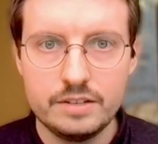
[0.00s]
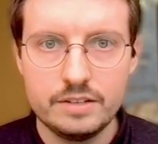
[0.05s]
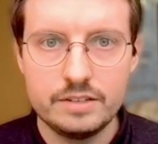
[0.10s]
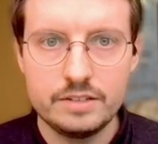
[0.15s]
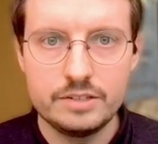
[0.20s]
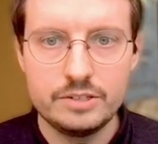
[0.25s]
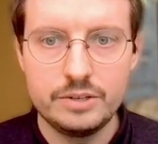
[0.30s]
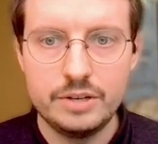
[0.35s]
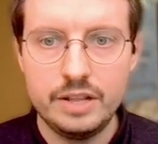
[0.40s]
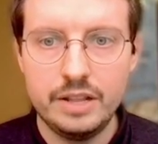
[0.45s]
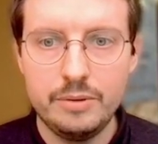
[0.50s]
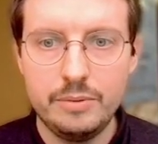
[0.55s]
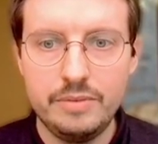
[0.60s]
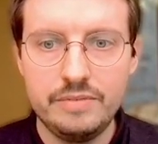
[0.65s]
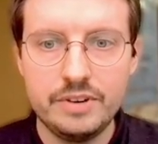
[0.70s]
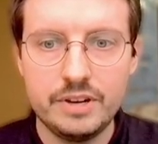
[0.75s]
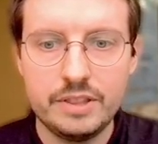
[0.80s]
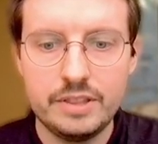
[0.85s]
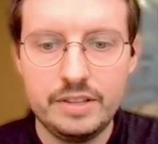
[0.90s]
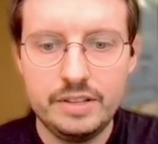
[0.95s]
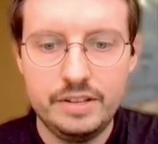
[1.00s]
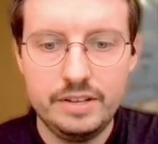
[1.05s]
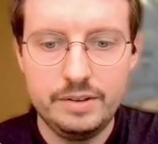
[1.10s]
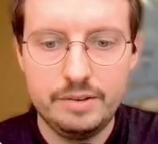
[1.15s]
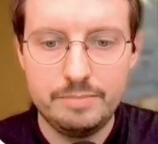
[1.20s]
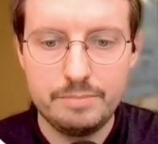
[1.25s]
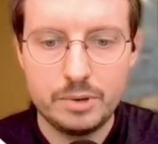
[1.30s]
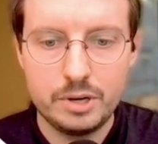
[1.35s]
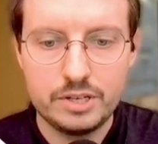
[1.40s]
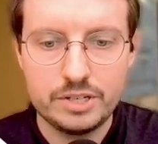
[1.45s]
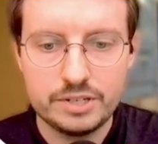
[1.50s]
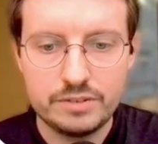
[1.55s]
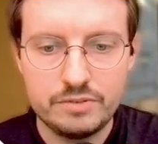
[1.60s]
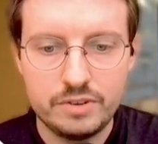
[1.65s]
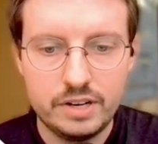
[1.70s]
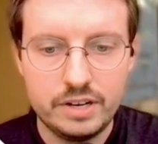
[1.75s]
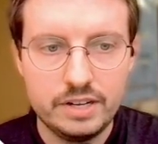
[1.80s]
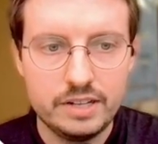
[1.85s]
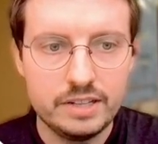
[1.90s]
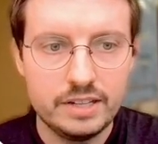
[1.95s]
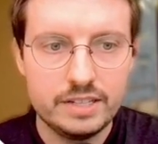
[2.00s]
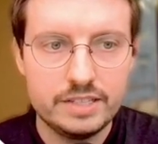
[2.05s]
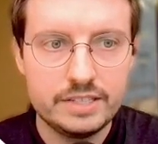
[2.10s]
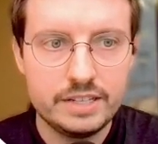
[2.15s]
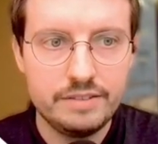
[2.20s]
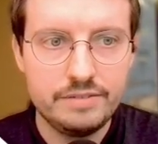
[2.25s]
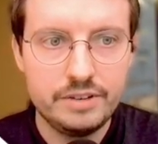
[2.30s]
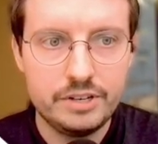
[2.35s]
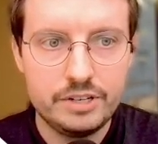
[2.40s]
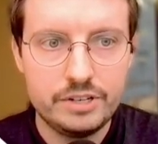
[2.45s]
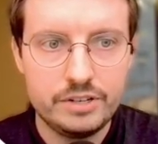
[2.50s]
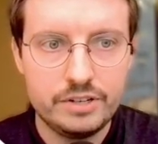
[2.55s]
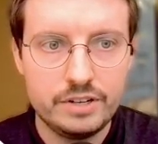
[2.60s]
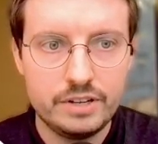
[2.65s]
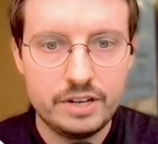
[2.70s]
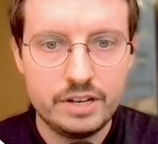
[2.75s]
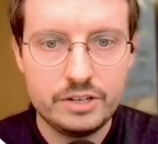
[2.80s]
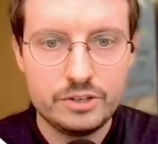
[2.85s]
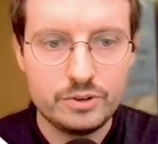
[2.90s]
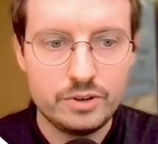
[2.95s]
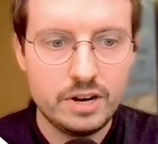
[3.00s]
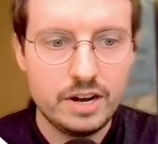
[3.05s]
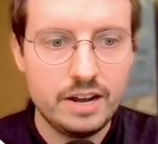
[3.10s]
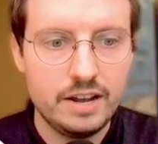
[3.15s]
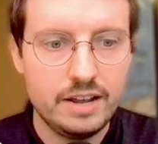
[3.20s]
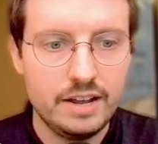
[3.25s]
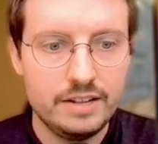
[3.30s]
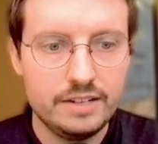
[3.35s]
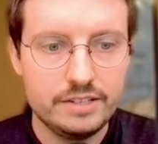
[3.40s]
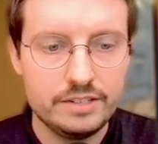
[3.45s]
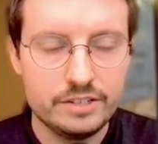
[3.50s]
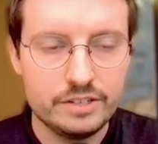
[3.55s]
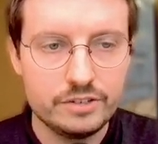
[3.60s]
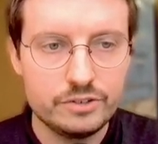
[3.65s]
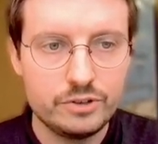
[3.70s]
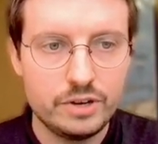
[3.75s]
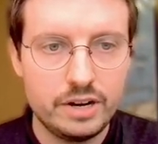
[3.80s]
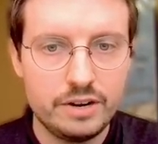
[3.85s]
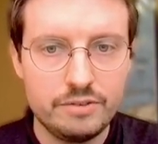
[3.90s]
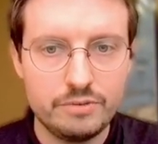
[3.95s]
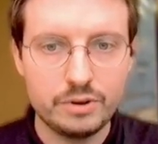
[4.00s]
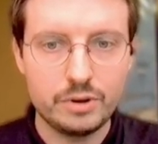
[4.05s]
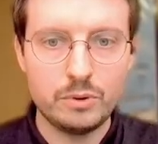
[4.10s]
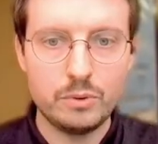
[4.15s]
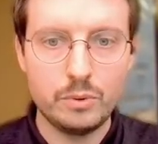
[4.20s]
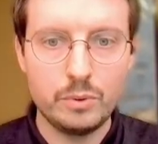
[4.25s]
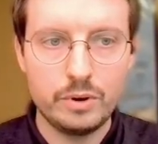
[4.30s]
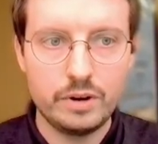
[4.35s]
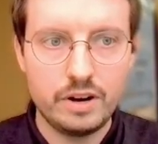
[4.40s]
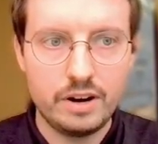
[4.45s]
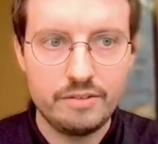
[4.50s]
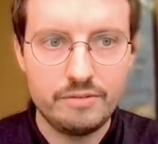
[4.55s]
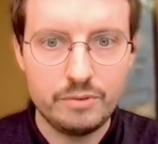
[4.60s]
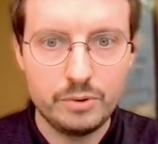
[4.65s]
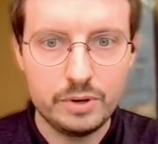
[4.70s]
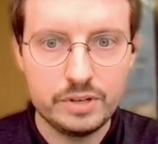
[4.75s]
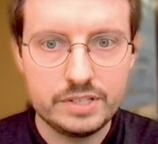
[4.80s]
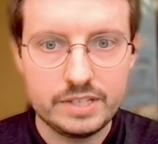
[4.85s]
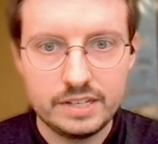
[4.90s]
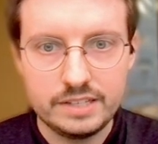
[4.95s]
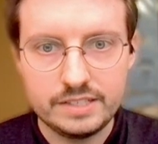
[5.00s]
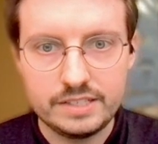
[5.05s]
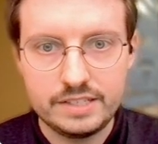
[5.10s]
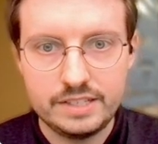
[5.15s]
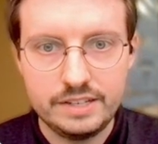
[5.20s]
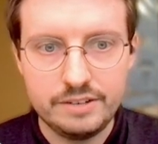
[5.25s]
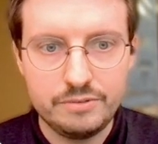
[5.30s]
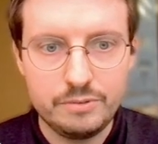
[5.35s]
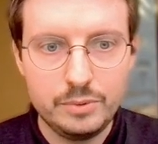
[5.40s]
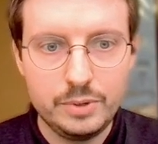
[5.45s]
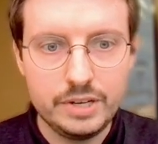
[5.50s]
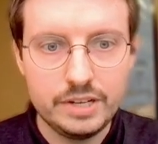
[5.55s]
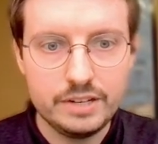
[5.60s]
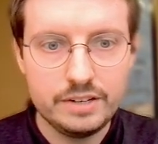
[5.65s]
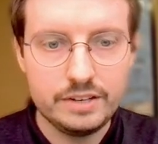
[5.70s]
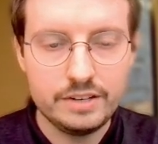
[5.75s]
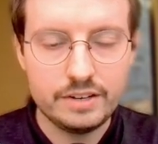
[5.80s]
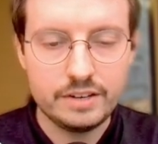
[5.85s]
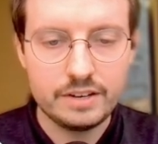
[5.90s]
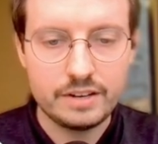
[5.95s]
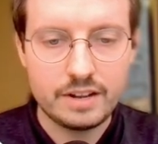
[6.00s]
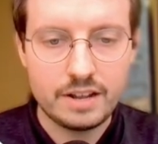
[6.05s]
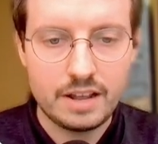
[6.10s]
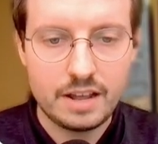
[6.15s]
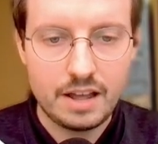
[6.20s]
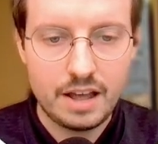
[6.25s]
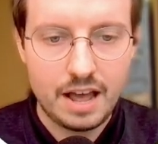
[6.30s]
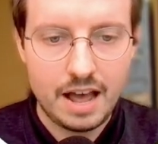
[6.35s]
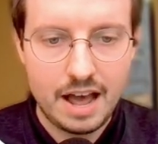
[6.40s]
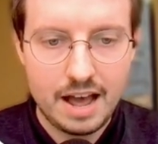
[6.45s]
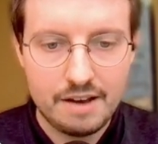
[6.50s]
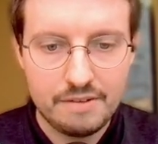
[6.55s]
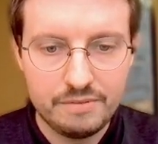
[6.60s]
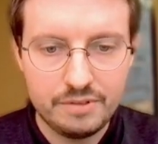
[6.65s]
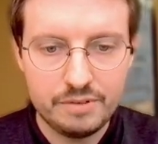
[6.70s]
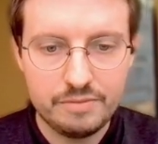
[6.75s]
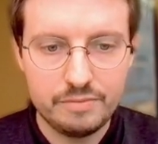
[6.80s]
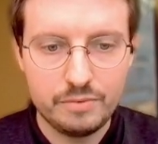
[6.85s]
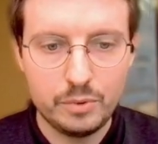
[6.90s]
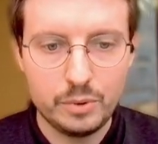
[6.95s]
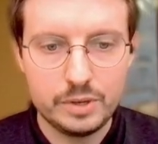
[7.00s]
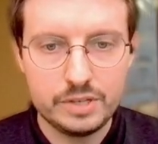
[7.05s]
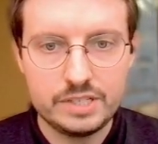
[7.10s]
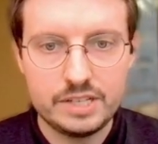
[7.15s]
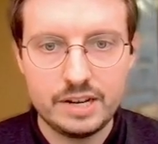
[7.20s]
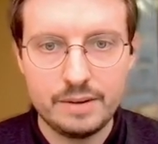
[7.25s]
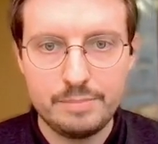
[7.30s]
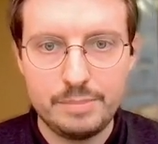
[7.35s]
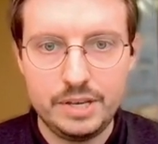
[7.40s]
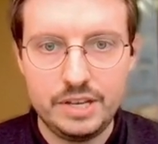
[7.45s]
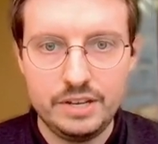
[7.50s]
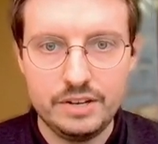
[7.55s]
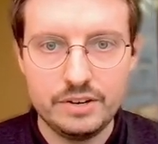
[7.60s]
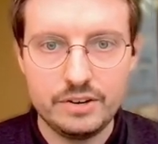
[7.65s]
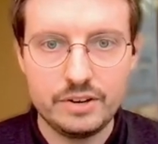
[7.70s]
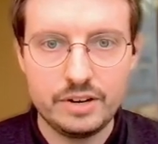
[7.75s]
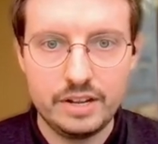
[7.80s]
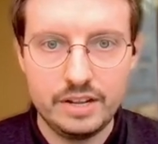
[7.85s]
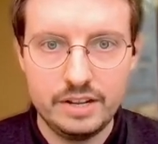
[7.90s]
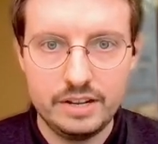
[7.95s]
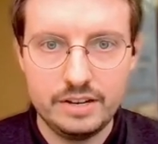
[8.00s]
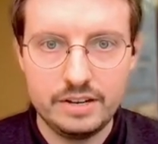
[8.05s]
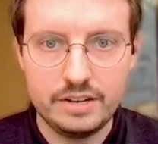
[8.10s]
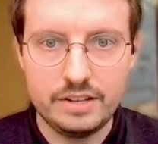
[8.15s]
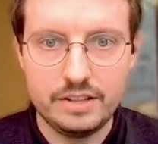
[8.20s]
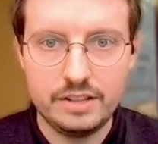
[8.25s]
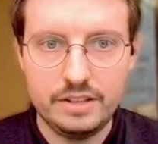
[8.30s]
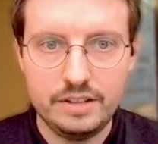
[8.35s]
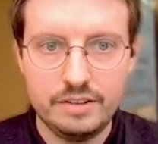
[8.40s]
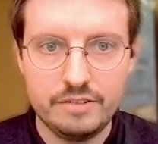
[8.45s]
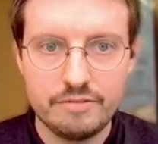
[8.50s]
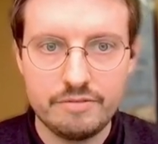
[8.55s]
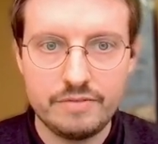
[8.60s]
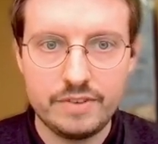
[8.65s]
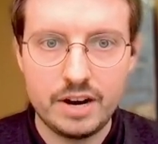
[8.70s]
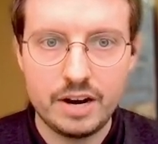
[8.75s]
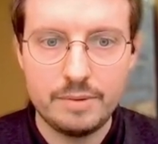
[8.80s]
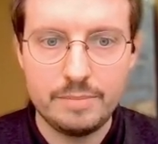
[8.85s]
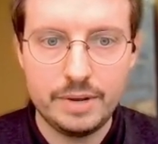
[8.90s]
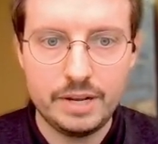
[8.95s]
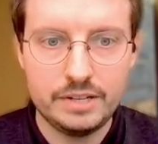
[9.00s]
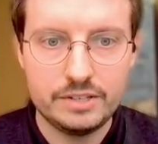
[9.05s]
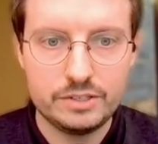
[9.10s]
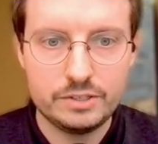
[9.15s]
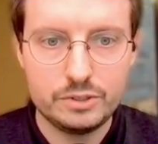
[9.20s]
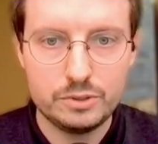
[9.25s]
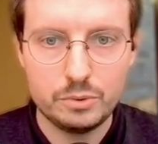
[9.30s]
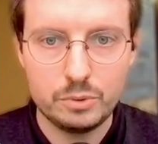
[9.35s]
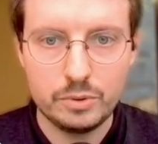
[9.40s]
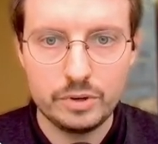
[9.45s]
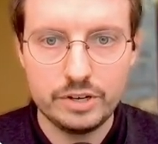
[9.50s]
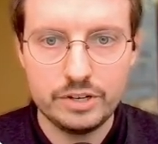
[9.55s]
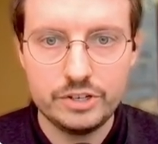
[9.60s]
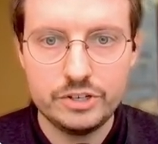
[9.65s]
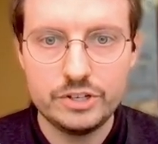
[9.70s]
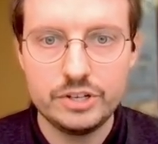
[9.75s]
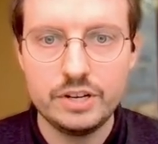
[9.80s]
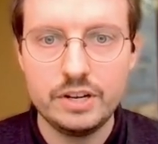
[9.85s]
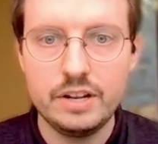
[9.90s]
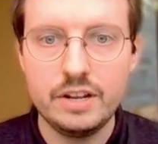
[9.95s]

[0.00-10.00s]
So now that we've got the project running, let's give it a try and try to record our voice and see if we can have the voice appear in the Firebase storage.